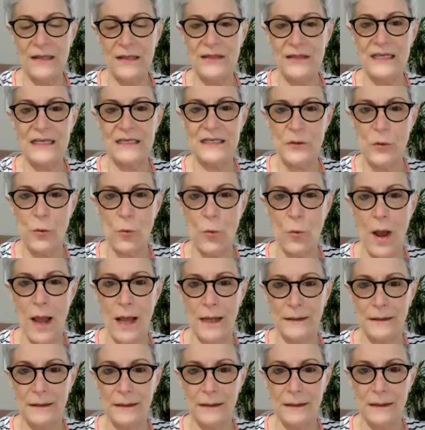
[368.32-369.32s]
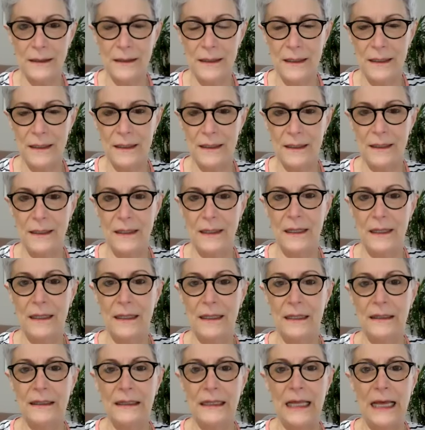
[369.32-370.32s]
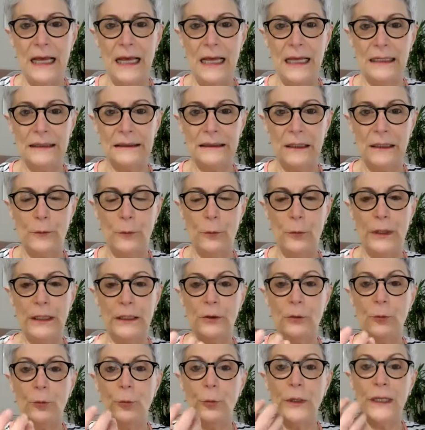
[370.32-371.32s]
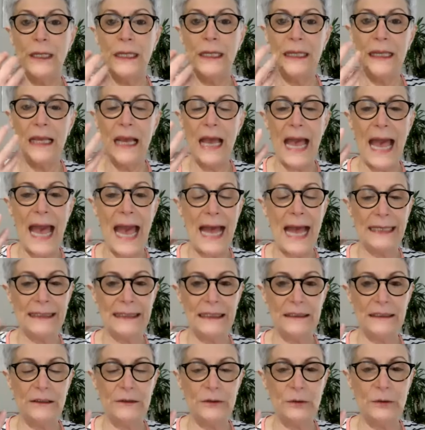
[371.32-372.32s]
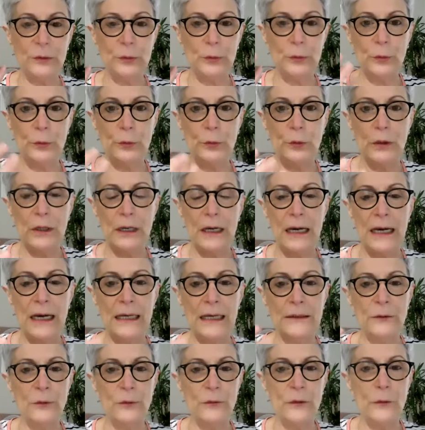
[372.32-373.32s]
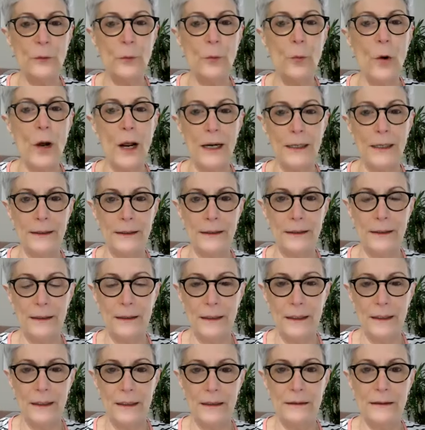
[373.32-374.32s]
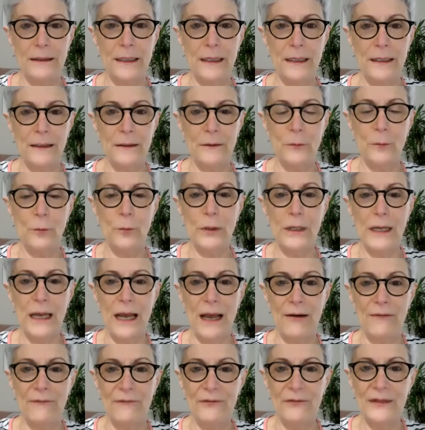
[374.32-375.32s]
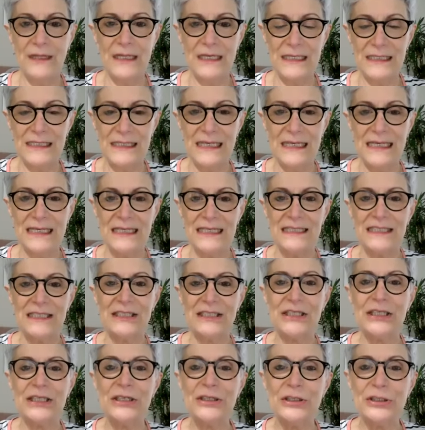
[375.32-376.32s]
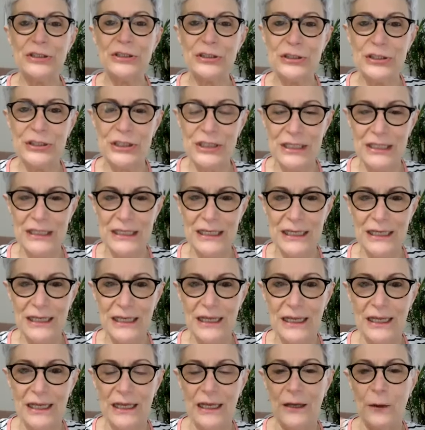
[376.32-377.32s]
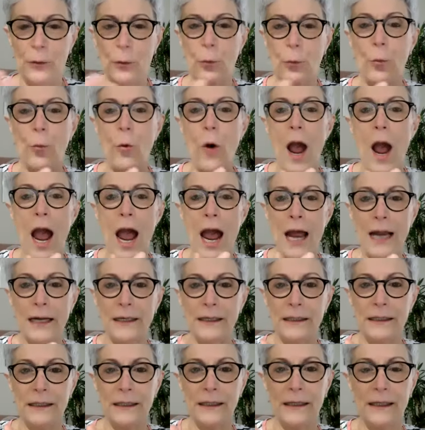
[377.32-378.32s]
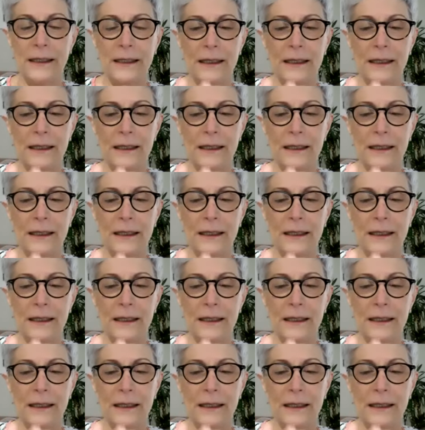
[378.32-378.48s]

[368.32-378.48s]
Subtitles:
this one, that when we add it to another one, then we have this synergy. 1